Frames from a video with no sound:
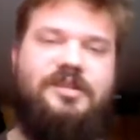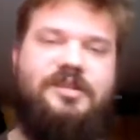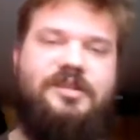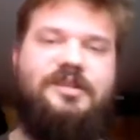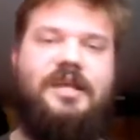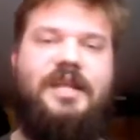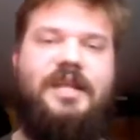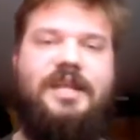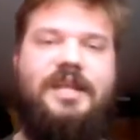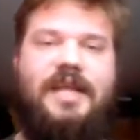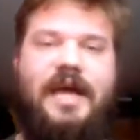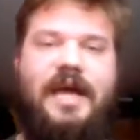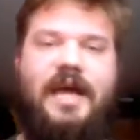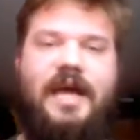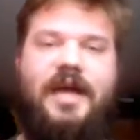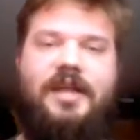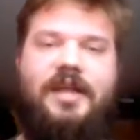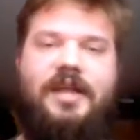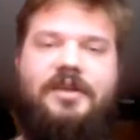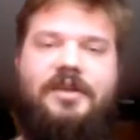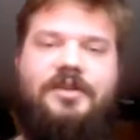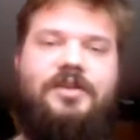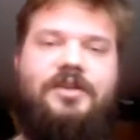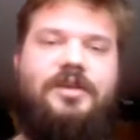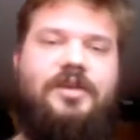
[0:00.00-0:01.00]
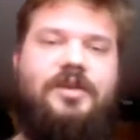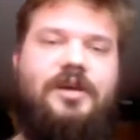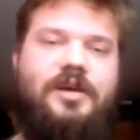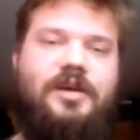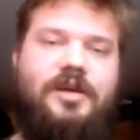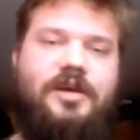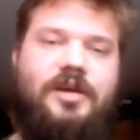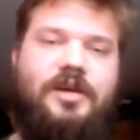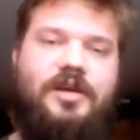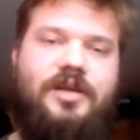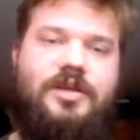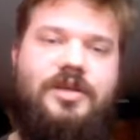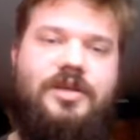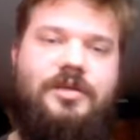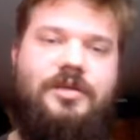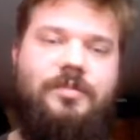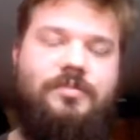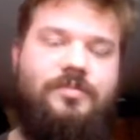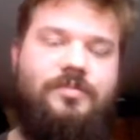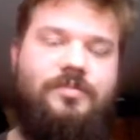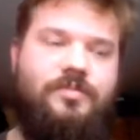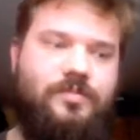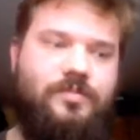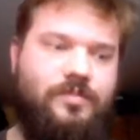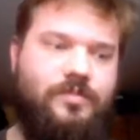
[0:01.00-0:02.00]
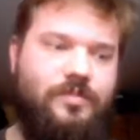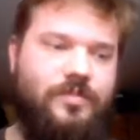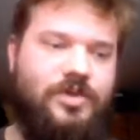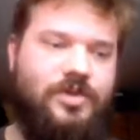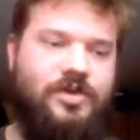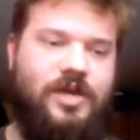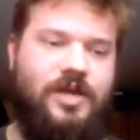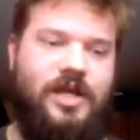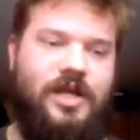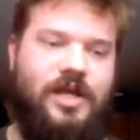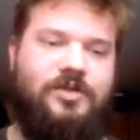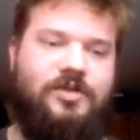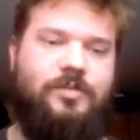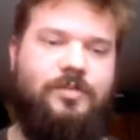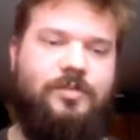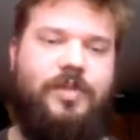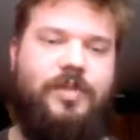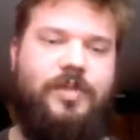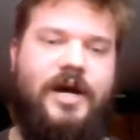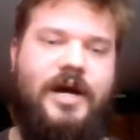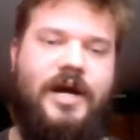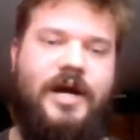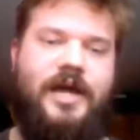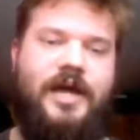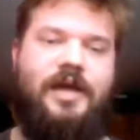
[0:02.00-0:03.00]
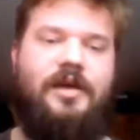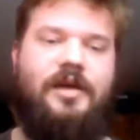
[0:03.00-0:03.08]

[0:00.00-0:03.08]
then you need to buy